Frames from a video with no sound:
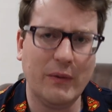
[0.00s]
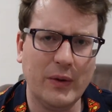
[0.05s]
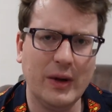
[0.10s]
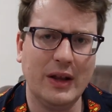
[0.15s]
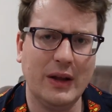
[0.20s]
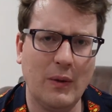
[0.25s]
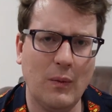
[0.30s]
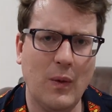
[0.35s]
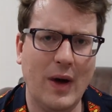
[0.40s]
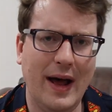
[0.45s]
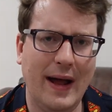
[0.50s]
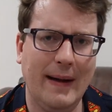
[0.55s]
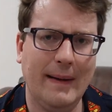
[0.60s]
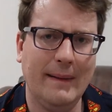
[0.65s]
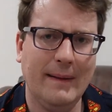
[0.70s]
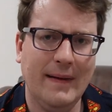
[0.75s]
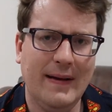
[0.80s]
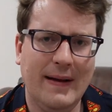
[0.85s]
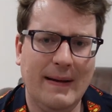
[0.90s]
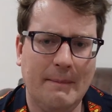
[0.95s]
really
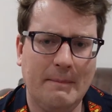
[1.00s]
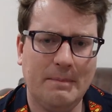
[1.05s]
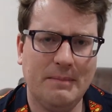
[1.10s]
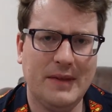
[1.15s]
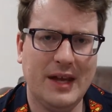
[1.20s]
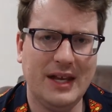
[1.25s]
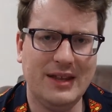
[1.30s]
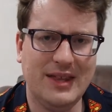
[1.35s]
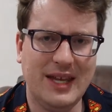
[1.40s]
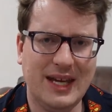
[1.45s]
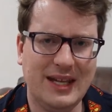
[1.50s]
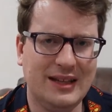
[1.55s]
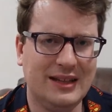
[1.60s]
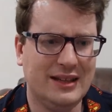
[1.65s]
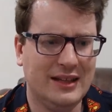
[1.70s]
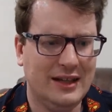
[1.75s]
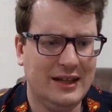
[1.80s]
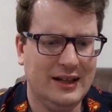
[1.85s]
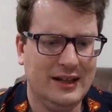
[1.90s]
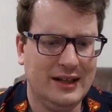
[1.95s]
well. And
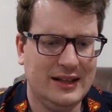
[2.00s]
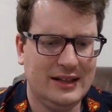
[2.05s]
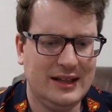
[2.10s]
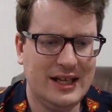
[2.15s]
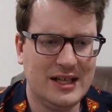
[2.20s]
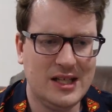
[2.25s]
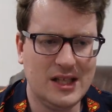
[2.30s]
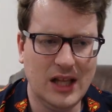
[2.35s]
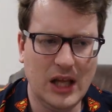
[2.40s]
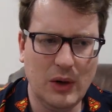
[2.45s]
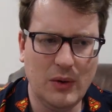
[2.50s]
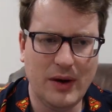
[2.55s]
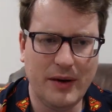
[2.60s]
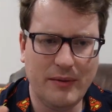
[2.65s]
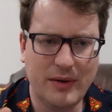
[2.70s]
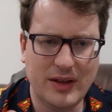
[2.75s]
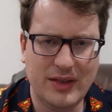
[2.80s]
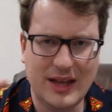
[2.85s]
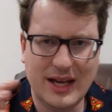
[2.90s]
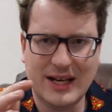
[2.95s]
then they slow
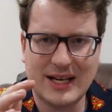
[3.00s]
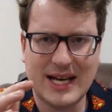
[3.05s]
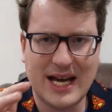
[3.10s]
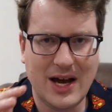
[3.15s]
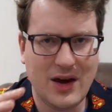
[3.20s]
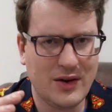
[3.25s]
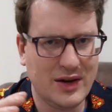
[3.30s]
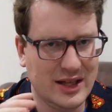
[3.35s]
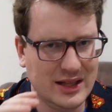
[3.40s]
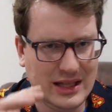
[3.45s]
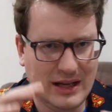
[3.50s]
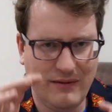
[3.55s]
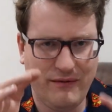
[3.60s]
everything down and they